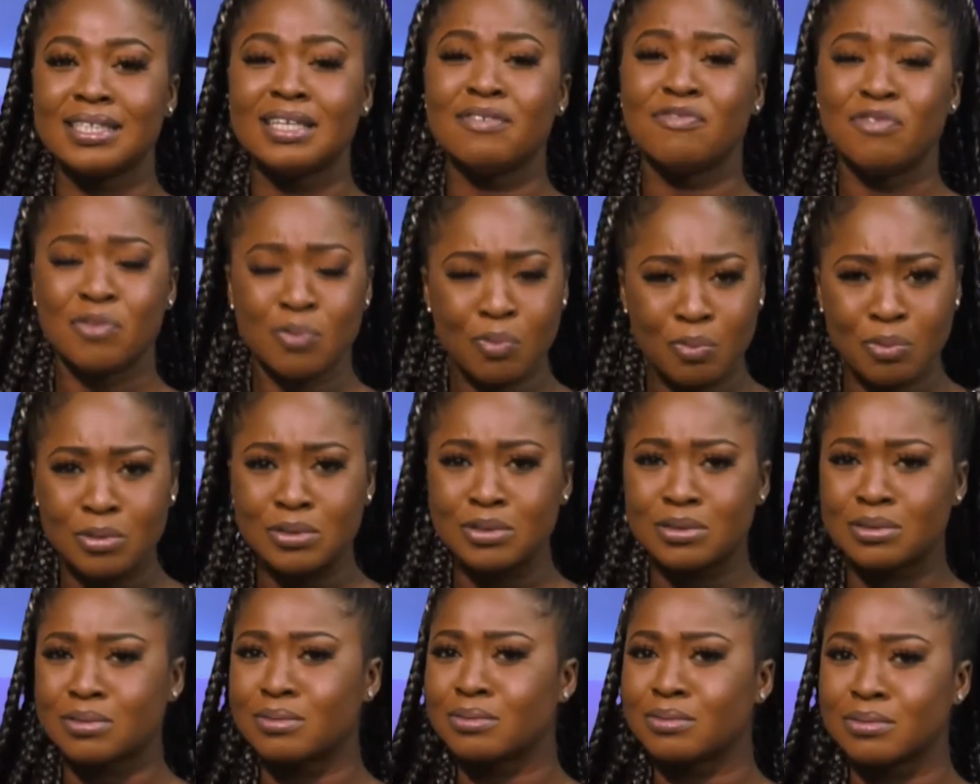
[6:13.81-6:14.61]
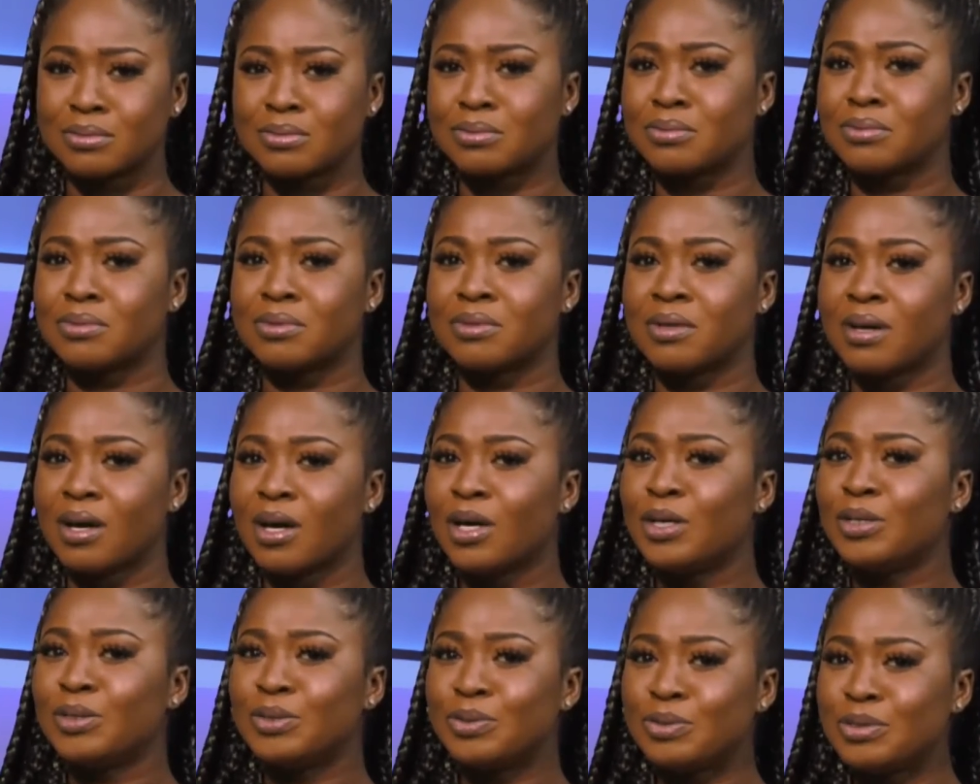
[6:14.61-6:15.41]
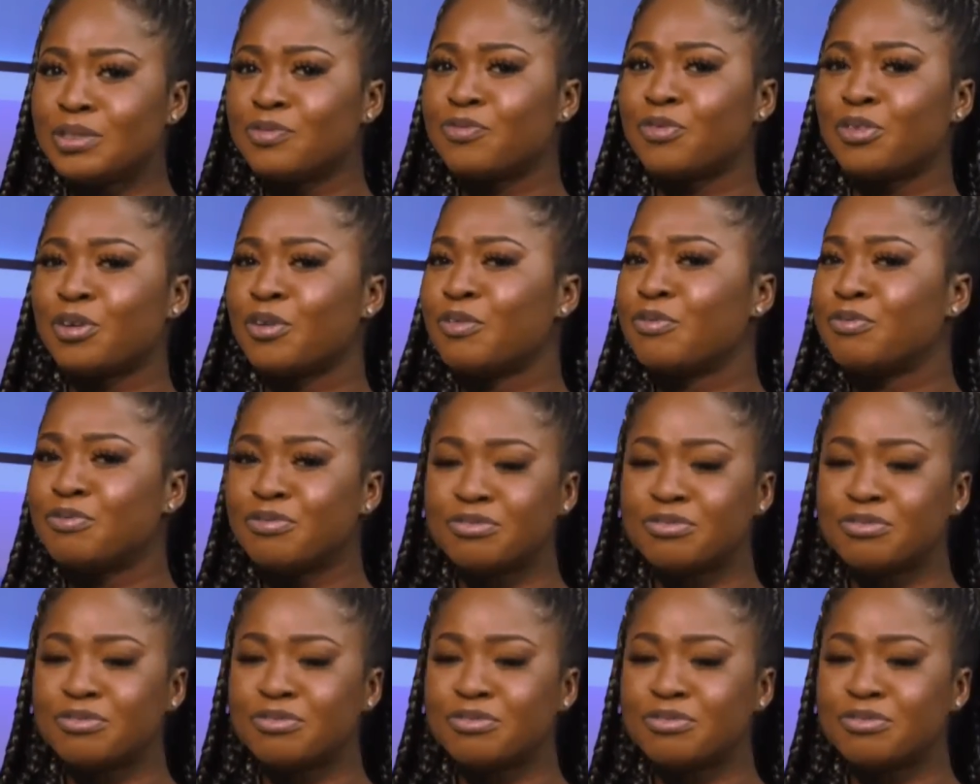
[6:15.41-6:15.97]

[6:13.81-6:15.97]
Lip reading: If you want to use it for your